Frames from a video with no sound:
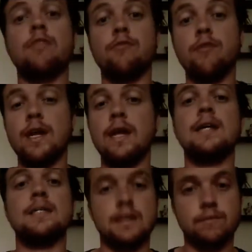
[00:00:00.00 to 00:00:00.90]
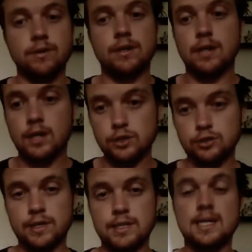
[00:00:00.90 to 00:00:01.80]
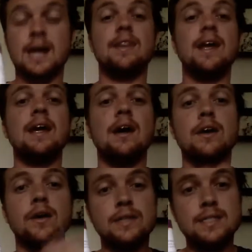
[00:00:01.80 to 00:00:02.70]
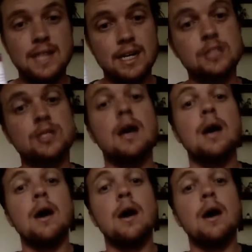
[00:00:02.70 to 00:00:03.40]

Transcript: 3 different countries, and they are going to tell us